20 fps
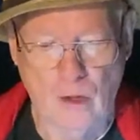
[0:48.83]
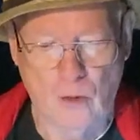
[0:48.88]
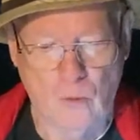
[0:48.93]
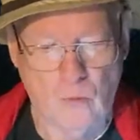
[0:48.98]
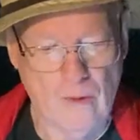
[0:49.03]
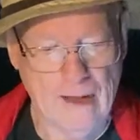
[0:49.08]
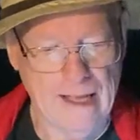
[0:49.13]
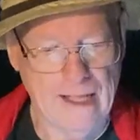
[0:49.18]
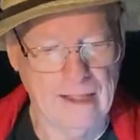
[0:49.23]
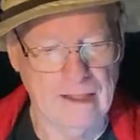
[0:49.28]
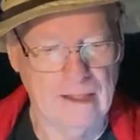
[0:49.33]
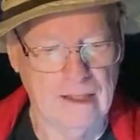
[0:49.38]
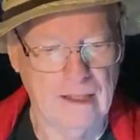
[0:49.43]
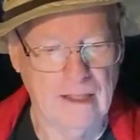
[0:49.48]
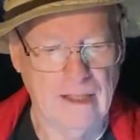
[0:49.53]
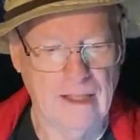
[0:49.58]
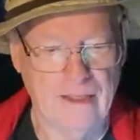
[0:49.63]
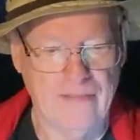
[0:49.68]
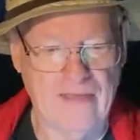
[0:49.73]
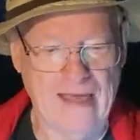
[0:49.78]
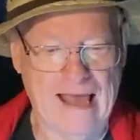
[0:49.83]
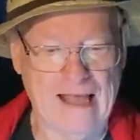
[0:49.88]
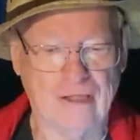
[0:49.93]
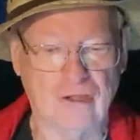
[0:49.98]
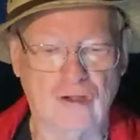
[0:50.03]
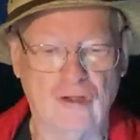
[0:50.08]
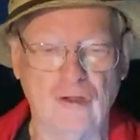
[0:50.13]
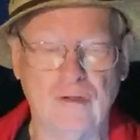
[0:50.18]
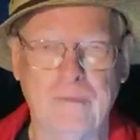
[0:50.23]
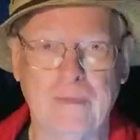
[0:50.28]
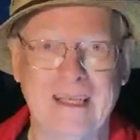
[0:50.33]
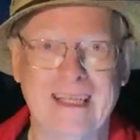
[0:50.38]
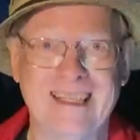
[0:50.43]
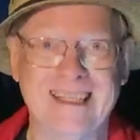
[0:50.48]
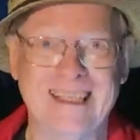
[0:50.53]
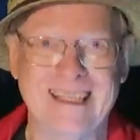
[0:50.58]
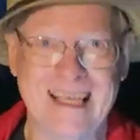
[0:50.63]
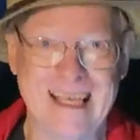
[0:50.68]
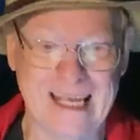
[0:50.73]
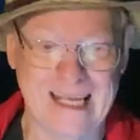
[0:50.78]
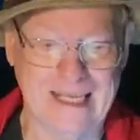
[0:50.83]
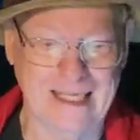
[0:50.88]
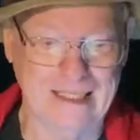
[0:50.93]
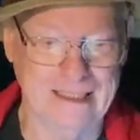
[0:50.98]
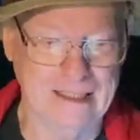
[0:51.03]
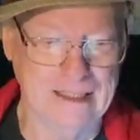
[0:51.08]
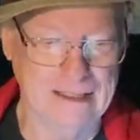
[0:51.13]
when that could be seen.